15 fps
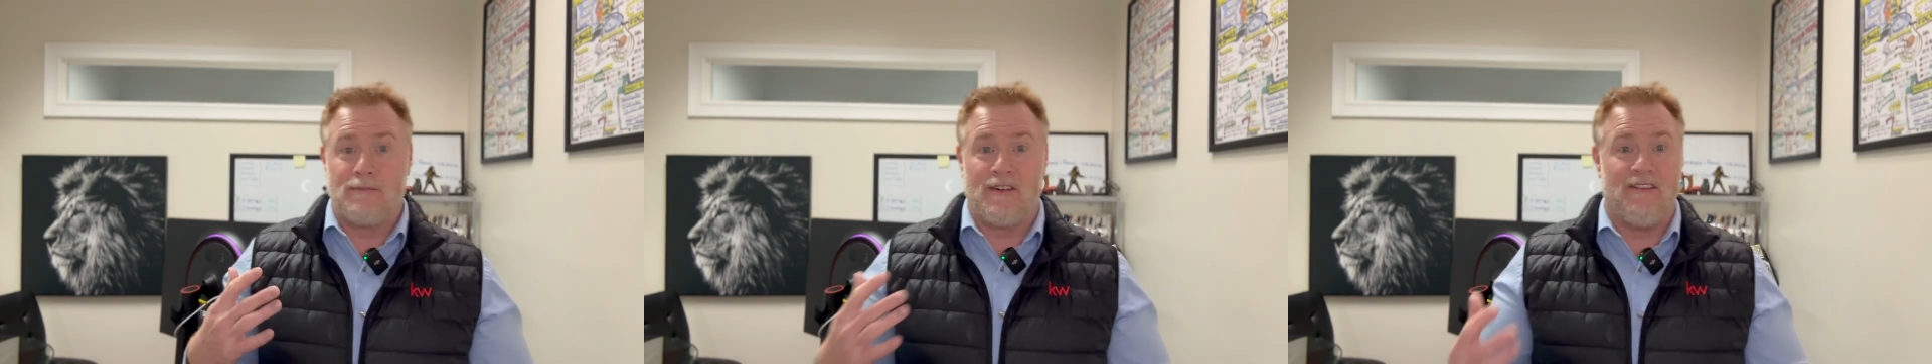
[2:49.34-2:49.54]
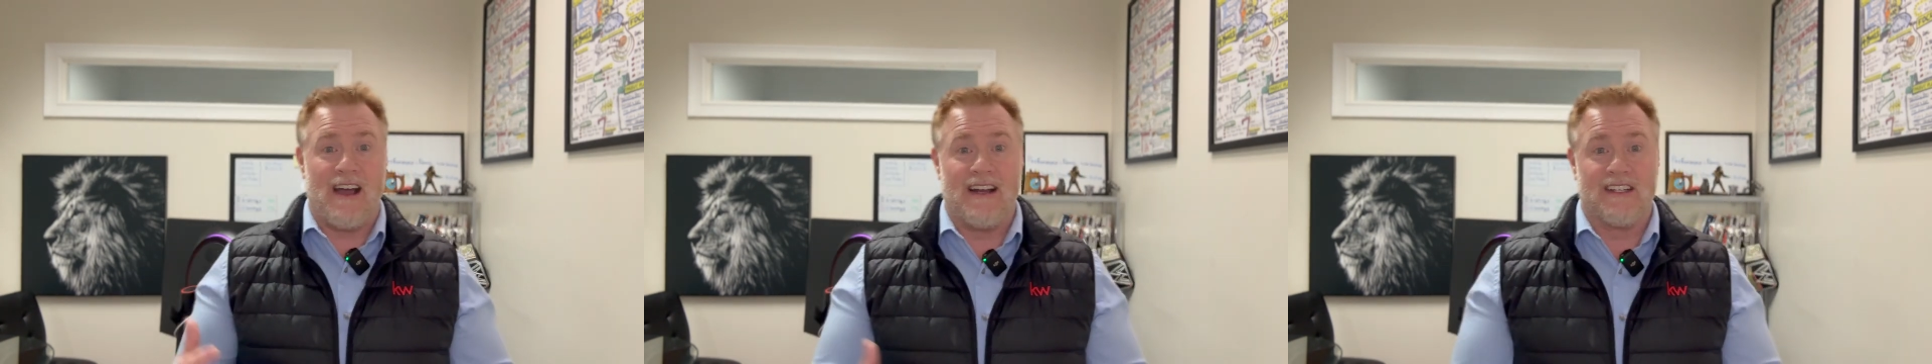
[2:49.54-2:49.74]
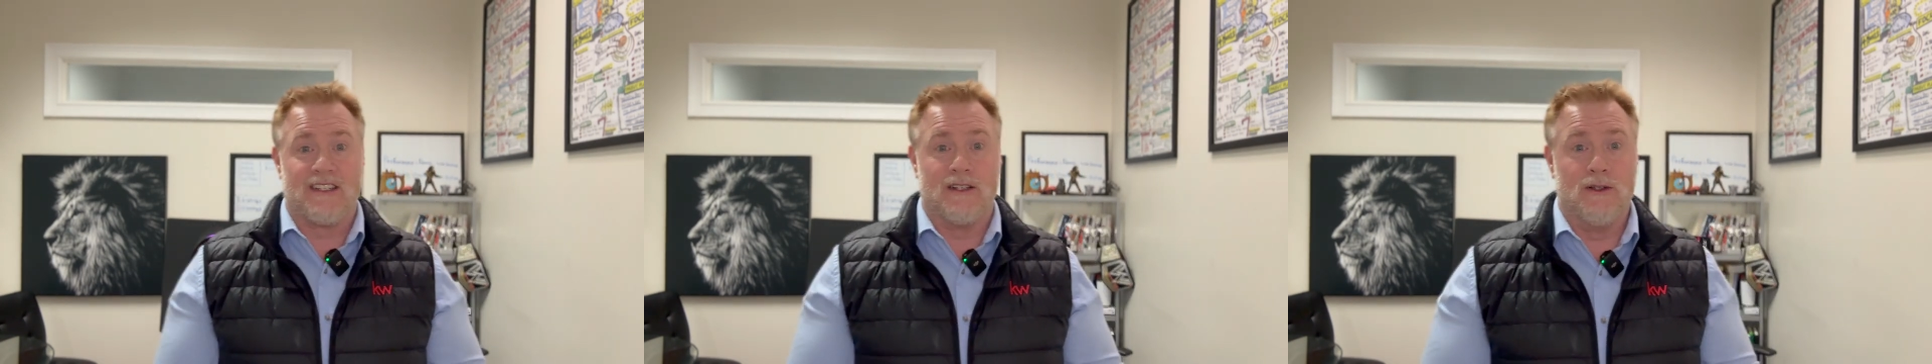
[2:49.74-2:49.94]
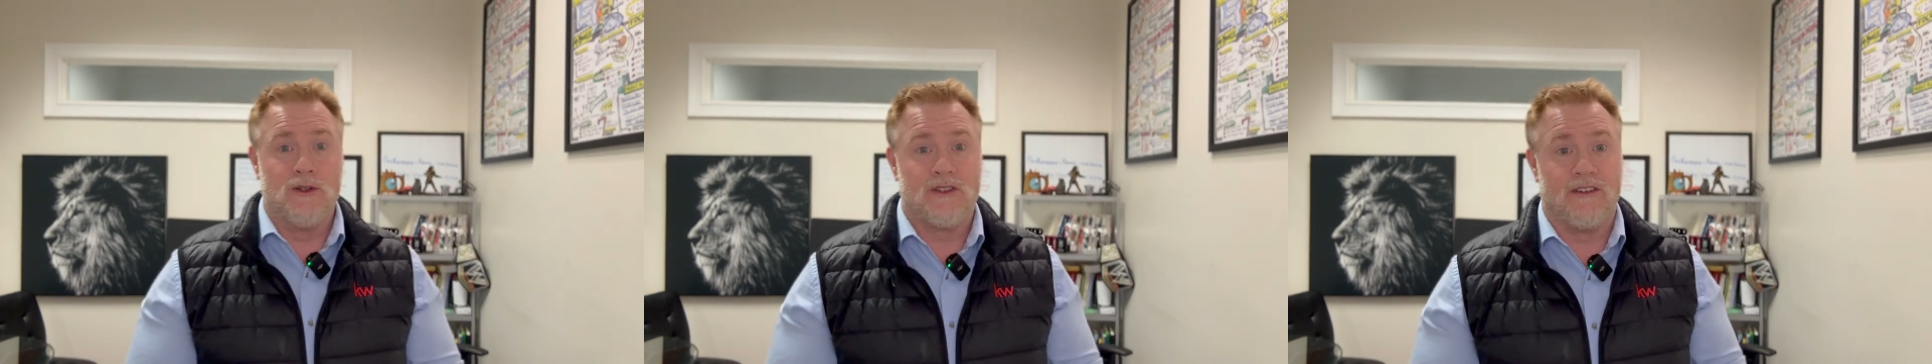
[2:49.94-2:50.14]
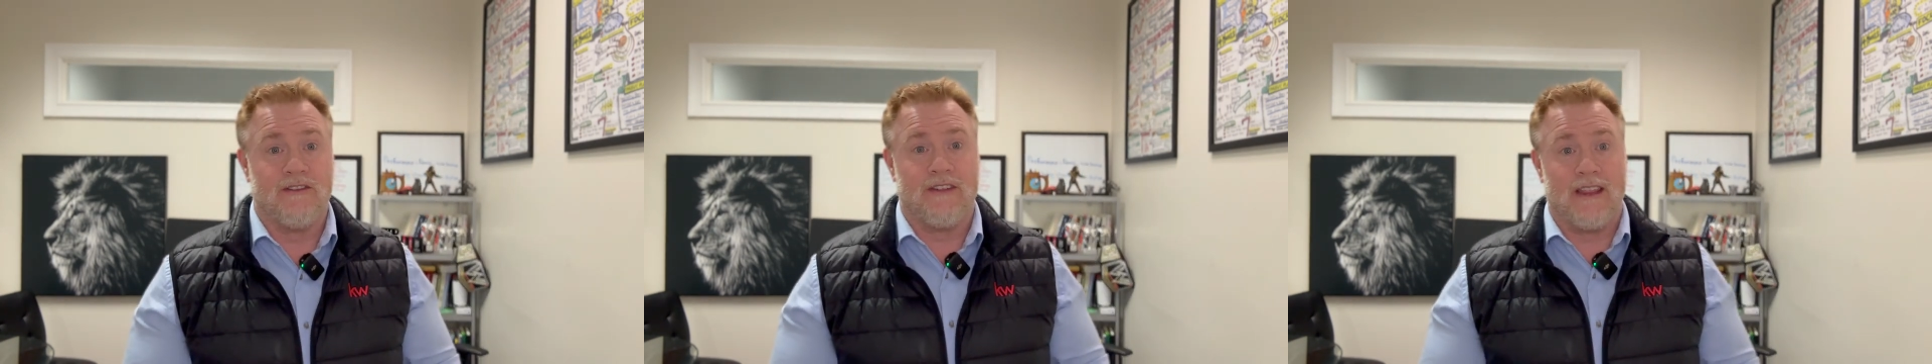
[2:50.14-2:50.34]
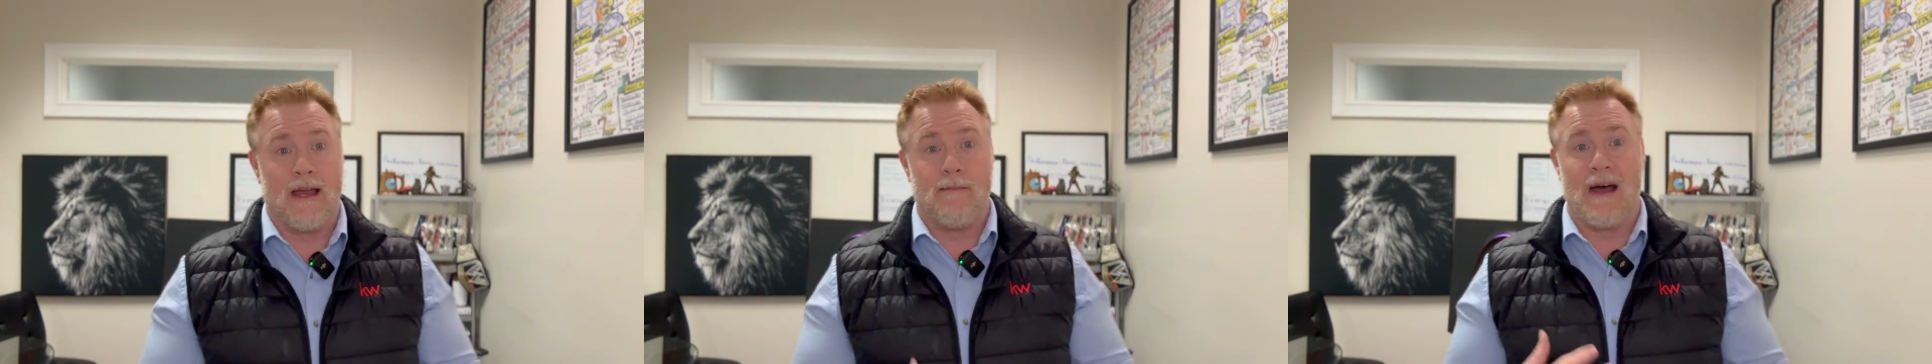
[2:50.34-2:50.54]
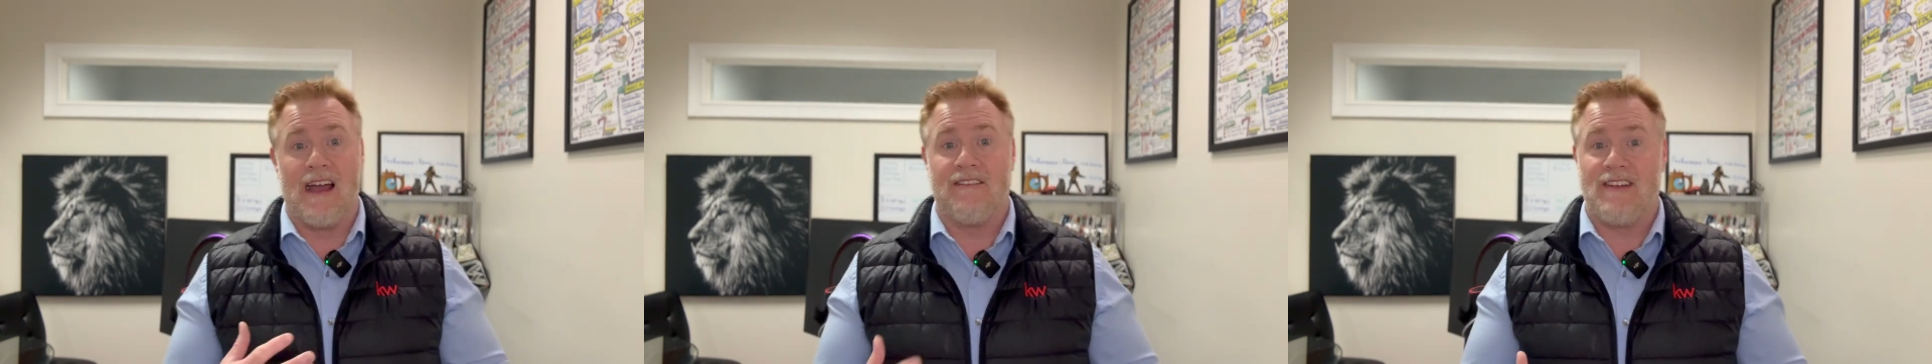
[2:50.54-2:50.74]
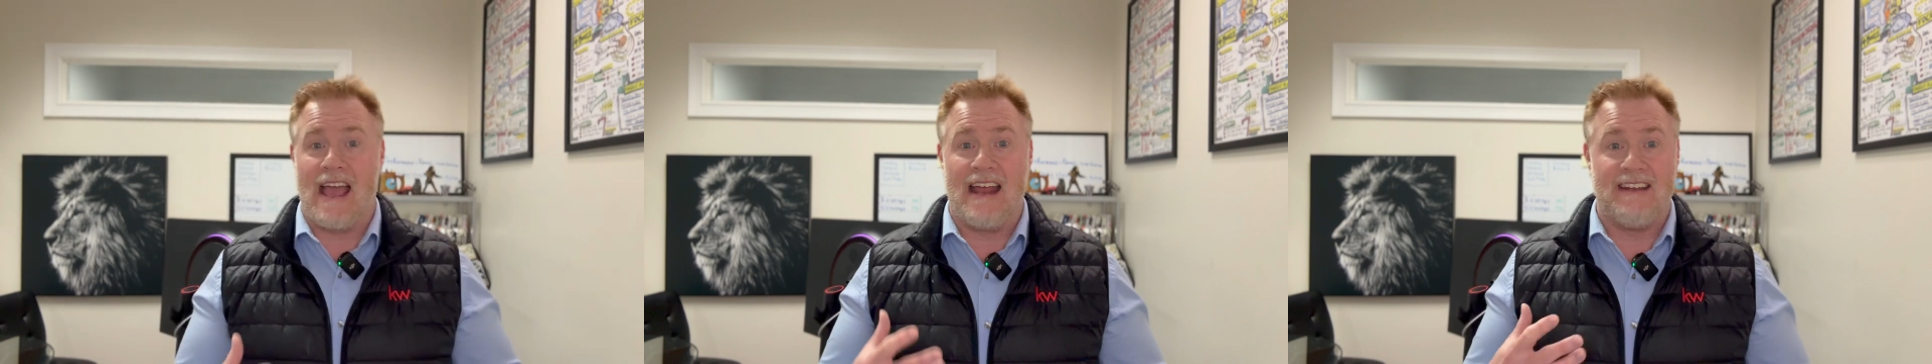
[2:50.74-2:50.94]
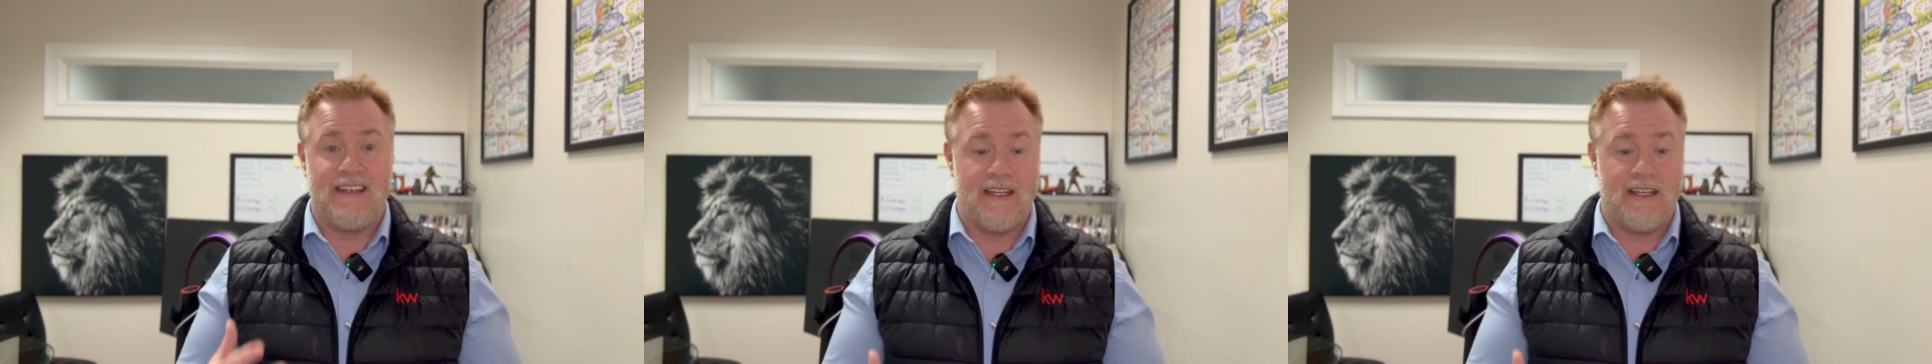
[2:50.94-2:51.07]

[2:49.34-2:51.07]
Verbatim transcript: provide a solution for them. I've had